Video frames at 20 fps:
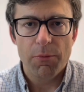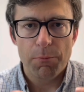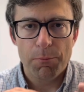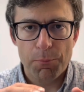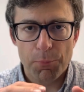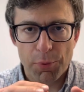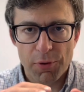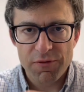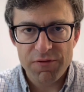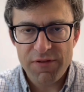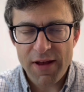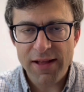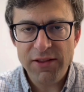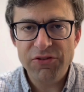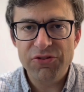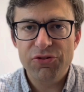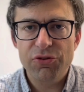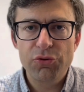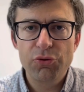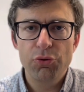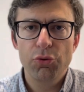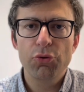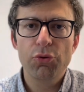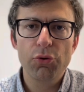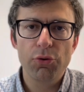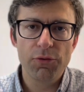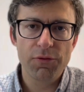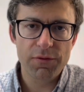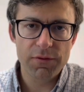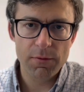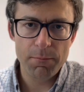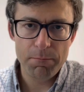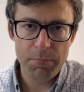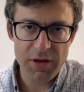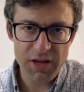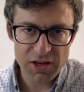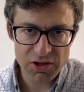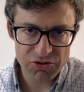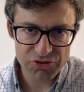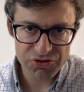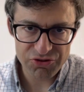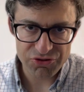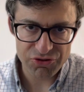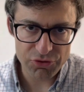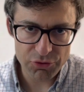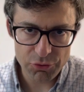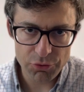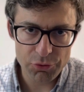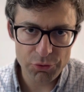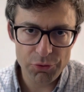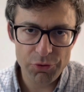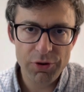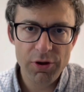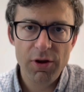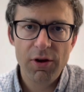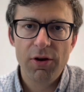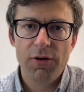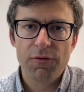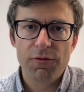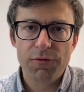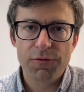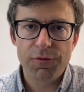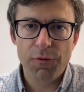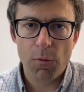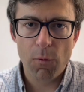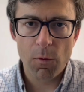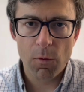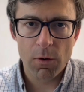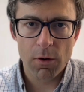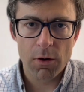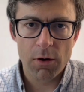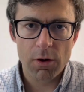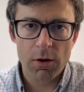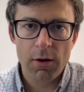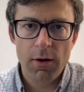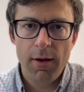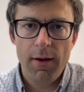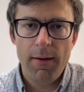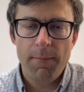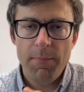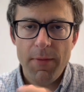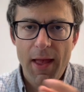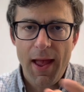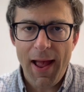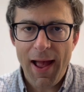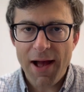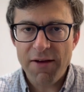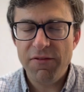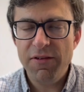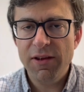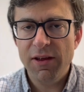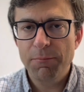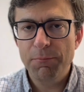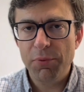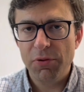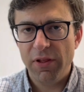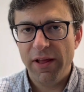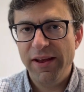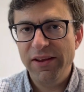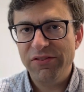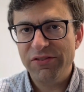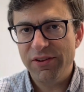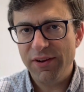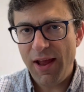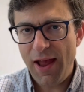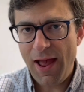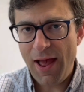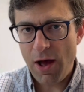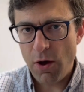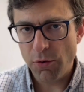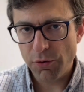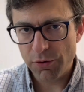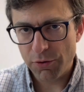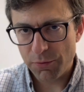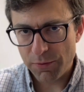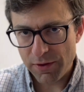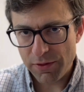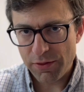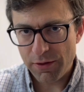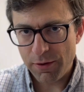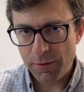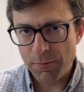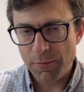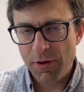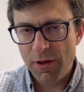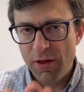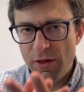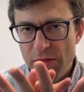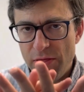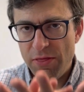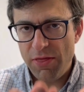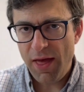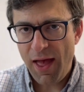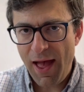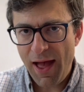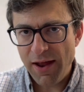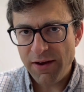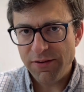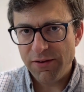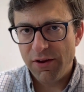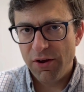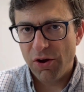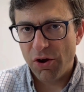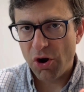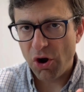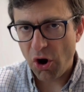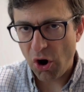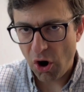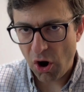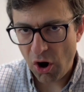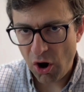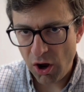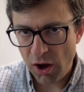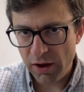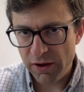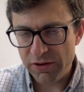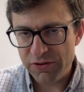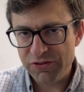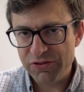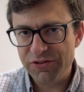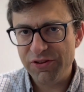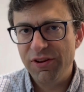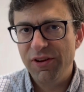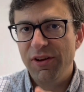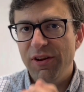prevents Google from being sued for having in place an algorithm that caused